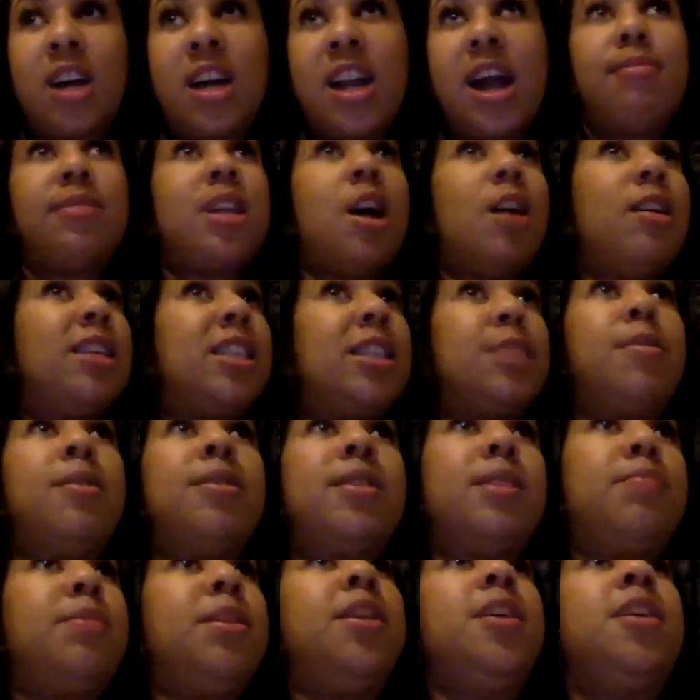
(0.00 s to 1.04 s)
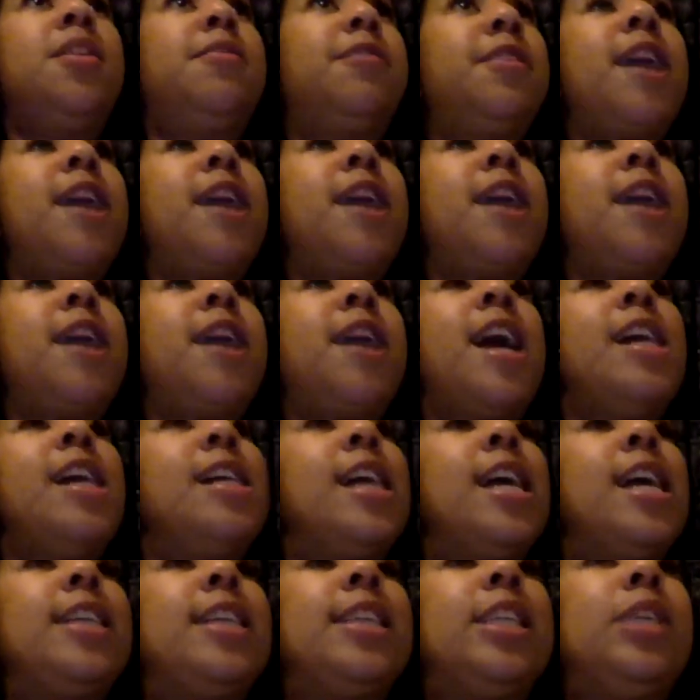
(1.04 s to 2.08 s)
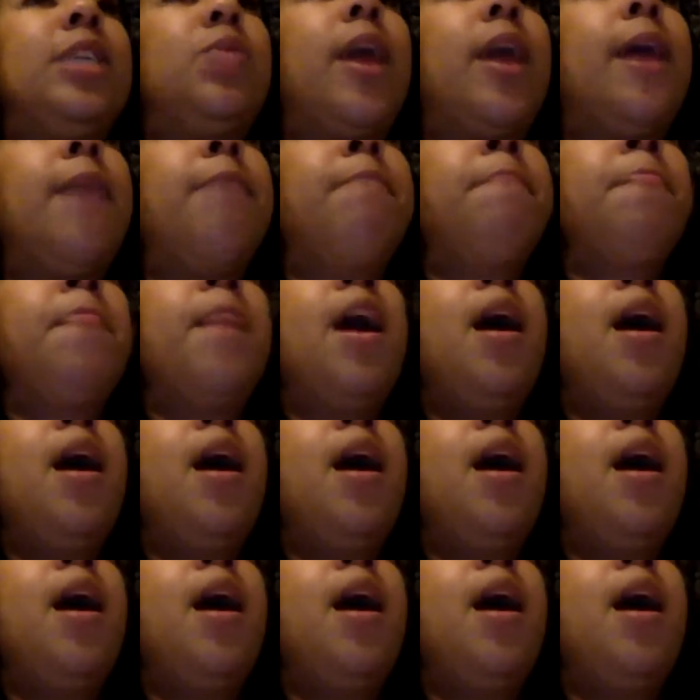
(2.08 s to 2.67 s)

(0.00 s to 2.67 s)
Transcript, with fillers: I was only supposed to be here for 90 days anyway."